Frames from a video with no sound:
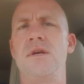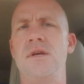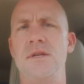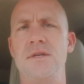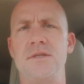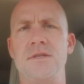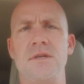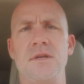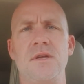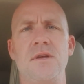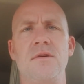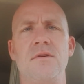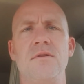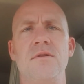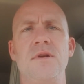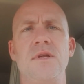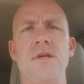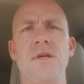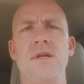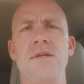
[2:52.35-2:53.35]
in
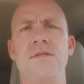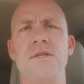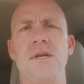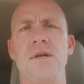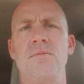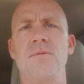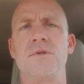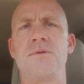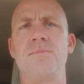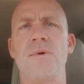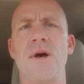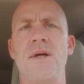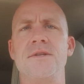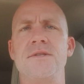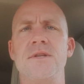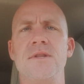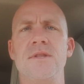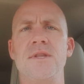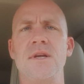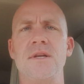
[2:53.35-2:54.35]
security, incident
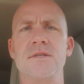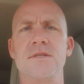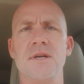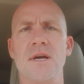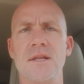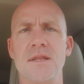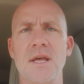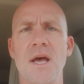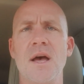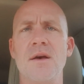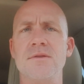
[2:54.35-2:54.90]
response, and things like that.